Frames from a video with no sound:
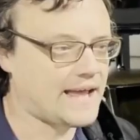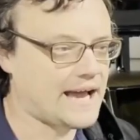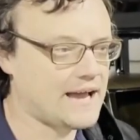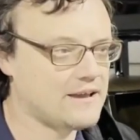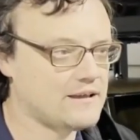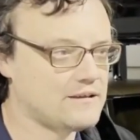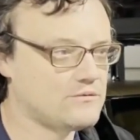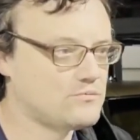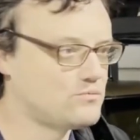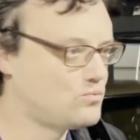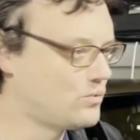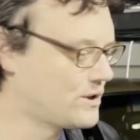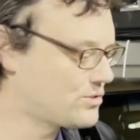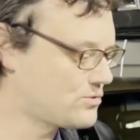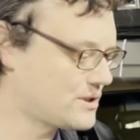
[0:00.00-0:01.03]
I
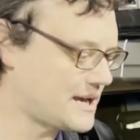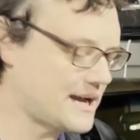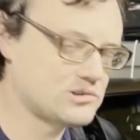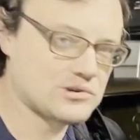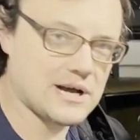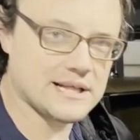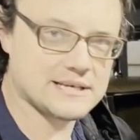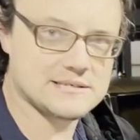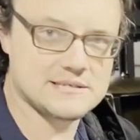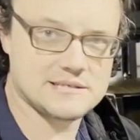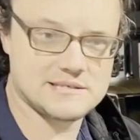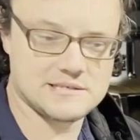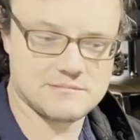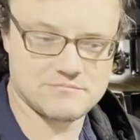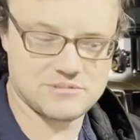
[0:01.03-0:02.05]
went through the hydraulic
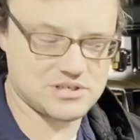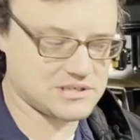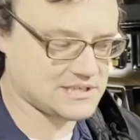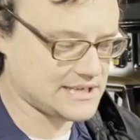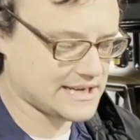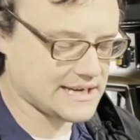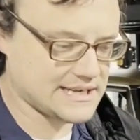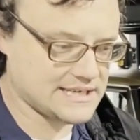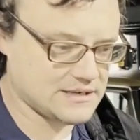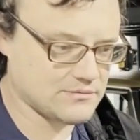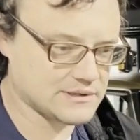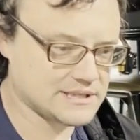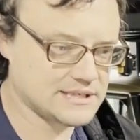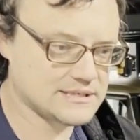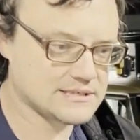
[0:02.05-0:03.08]
system just like I did
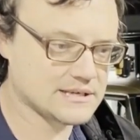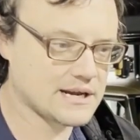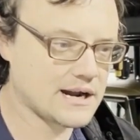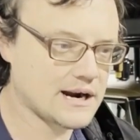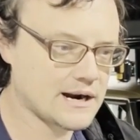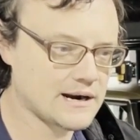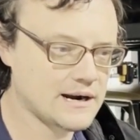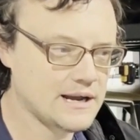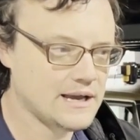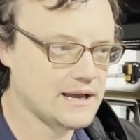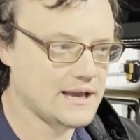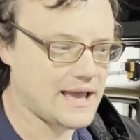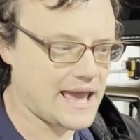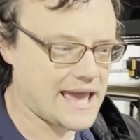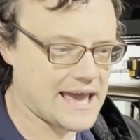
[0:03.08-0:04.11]
with this car,
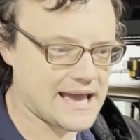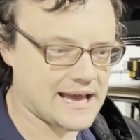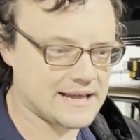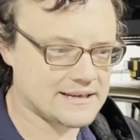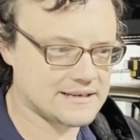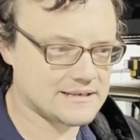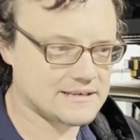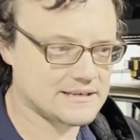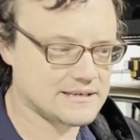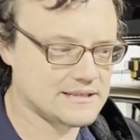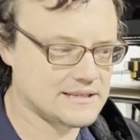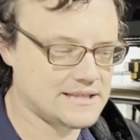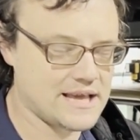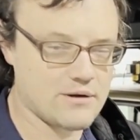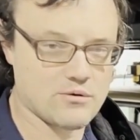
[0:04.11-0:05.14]
and
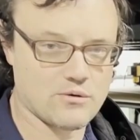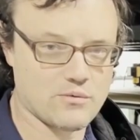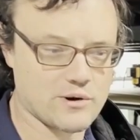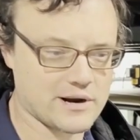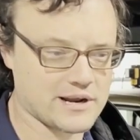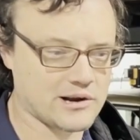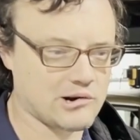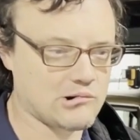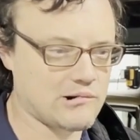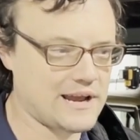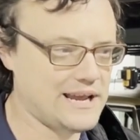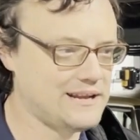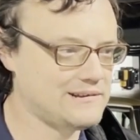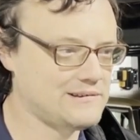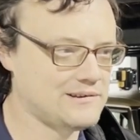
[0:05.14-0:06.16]
they were working
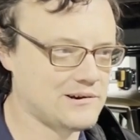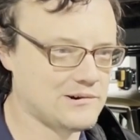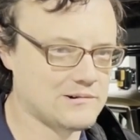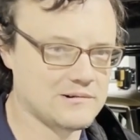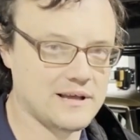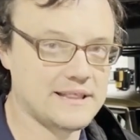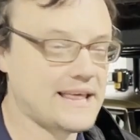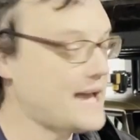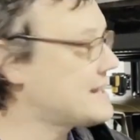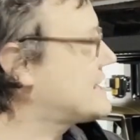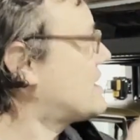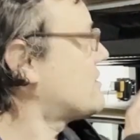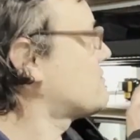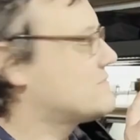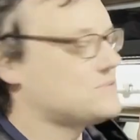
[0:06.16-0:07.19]
great. That
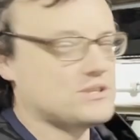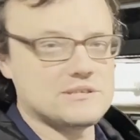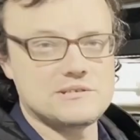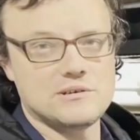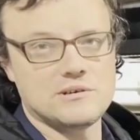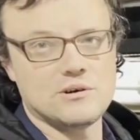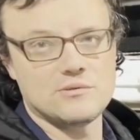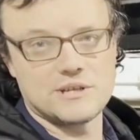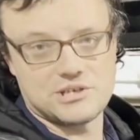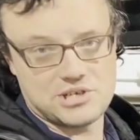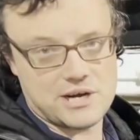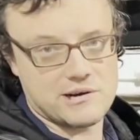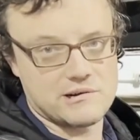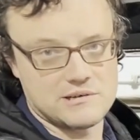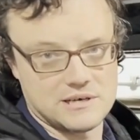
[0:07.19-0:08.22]
now, just so you know, the
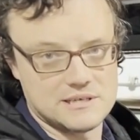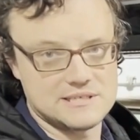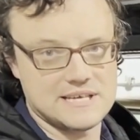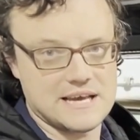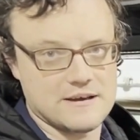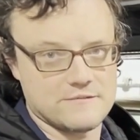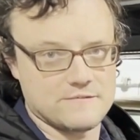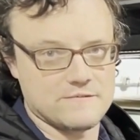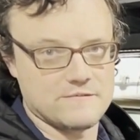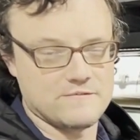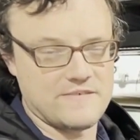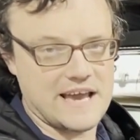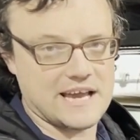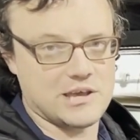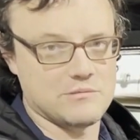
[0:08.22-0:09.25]
Checker does have
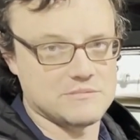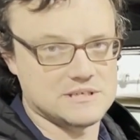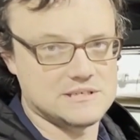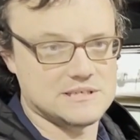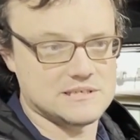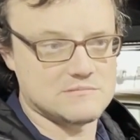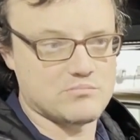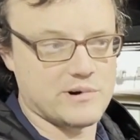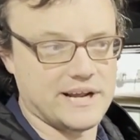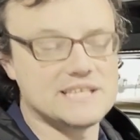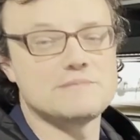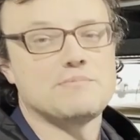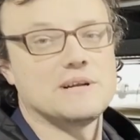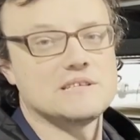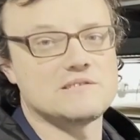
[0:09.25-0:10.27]
vacuum assist brakes,
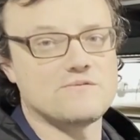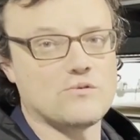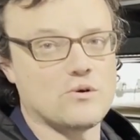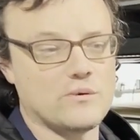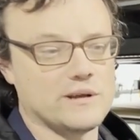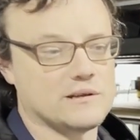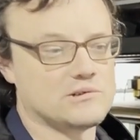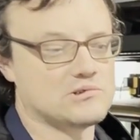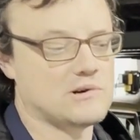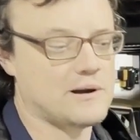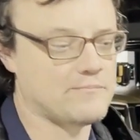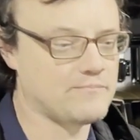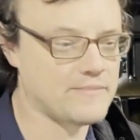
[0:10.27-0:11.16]
but it's four-wheel drum.